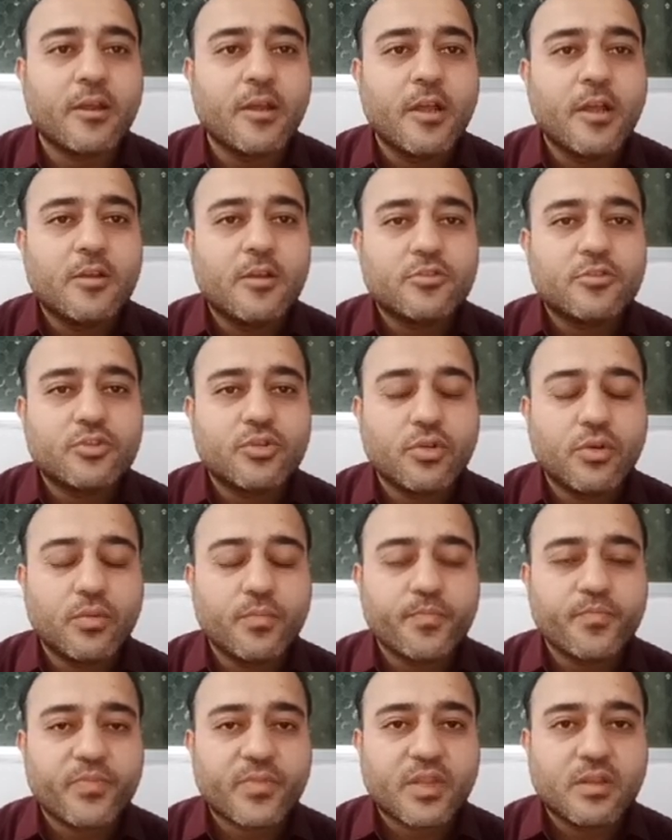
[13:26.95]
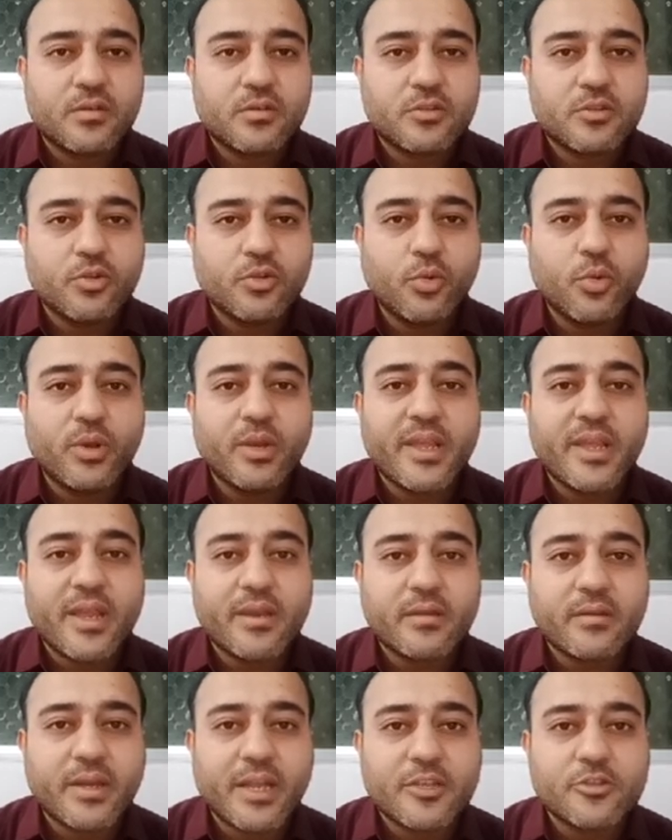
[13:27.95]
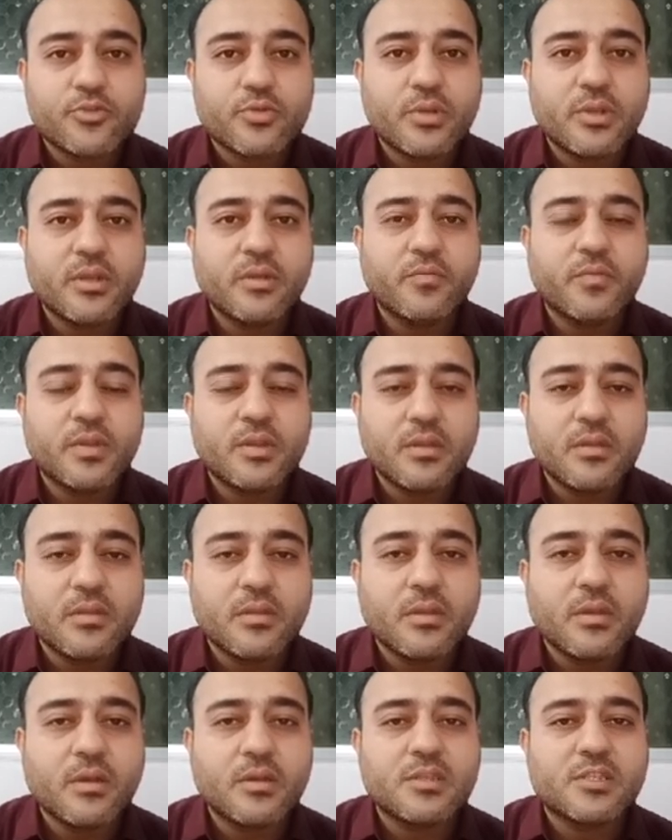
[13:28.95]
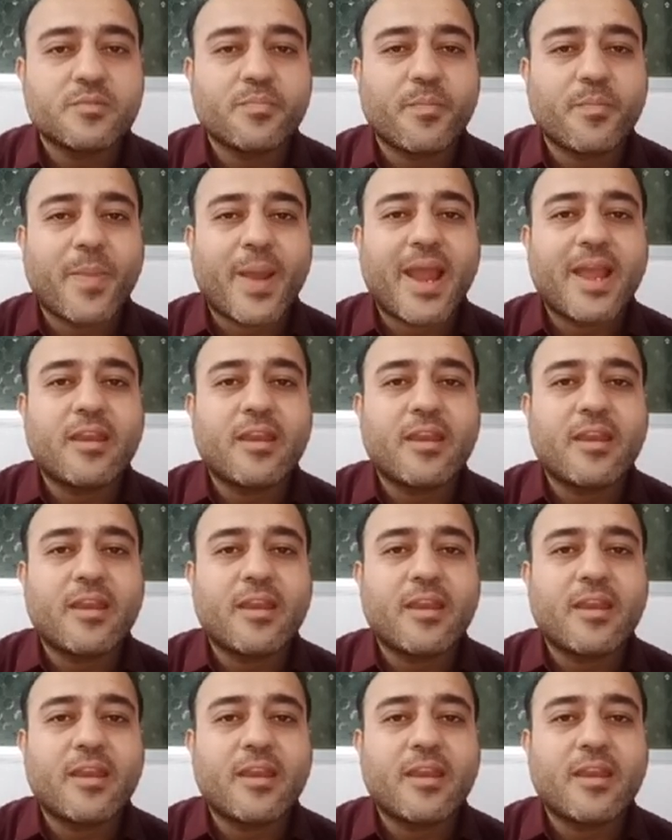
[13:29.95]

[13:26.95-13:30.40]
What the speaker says: So slowly and gradually within the span